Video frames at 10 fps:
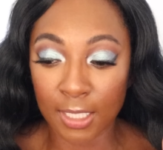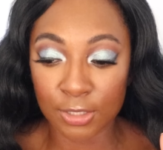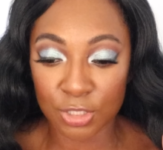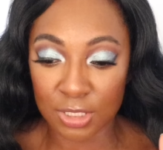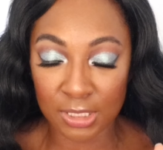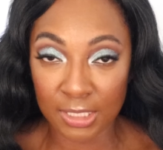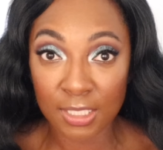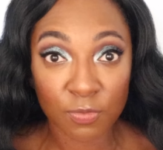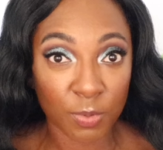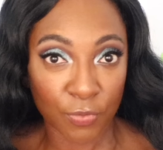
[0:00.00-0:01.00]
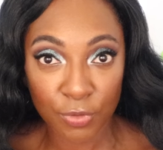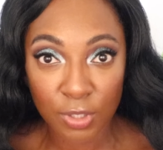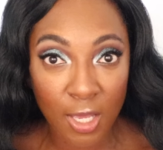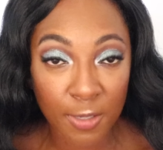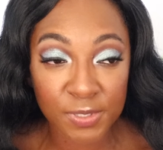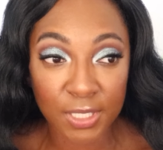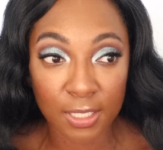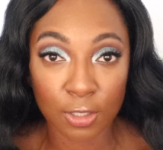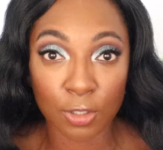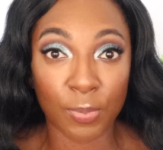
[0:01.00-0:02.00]
and just leave before the cops
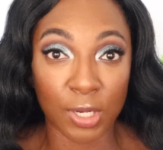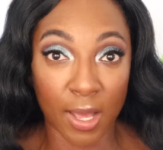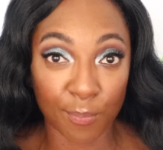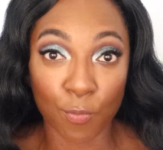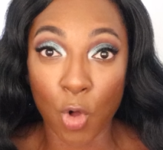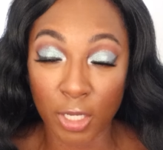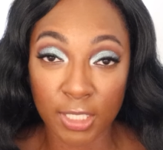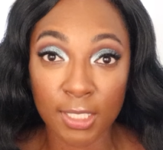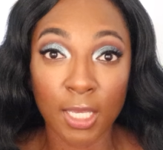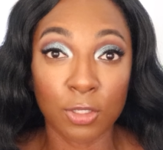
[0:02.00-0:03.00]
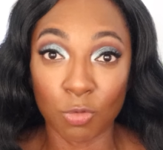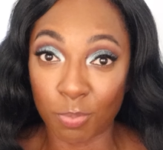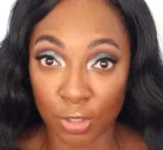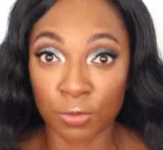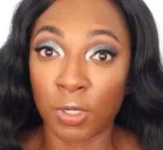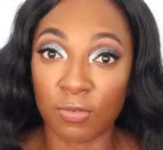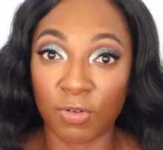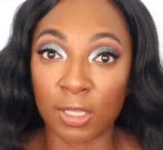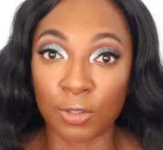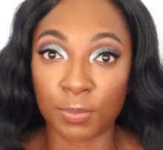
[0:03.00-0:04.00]
get here, but I'm walking and you better not
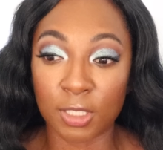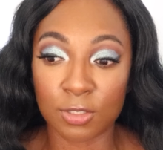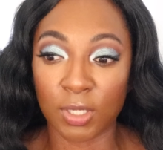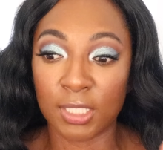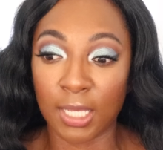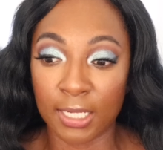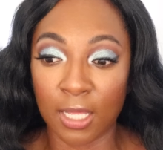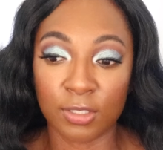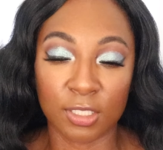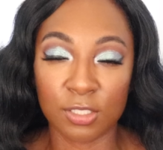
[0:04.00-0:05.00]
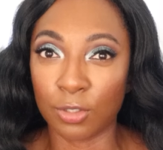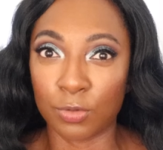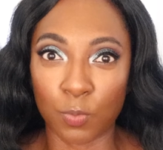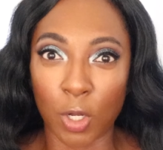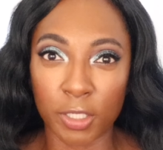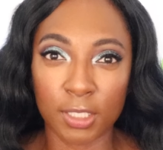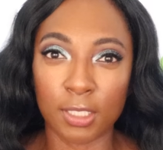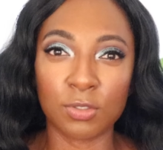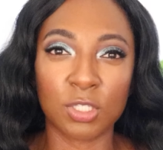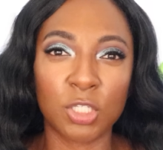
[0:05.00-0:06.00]
follow me. So I got out and I started
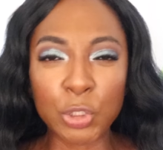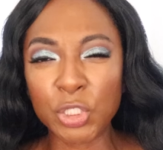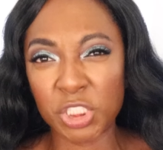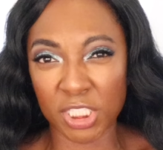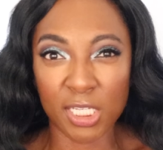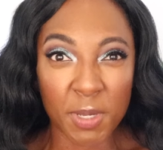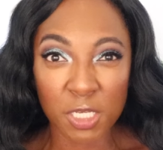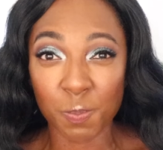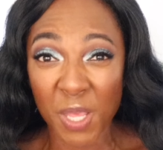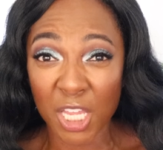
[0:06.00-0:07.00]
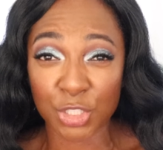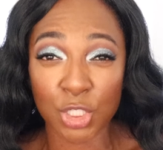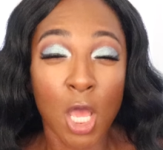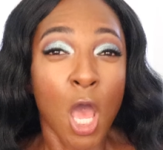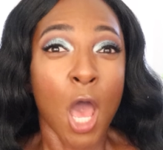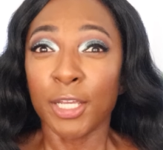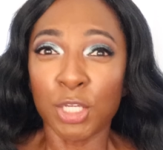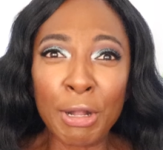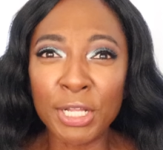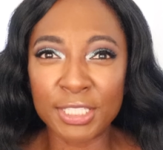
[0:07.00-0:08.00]
walking and he's like, you're a demon bitch.
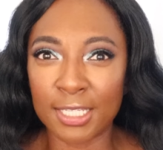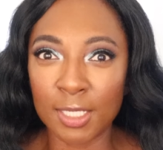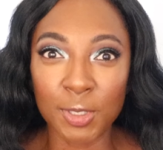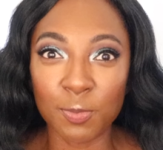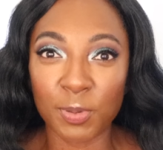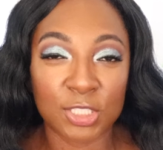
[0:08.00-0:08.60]
You're a demon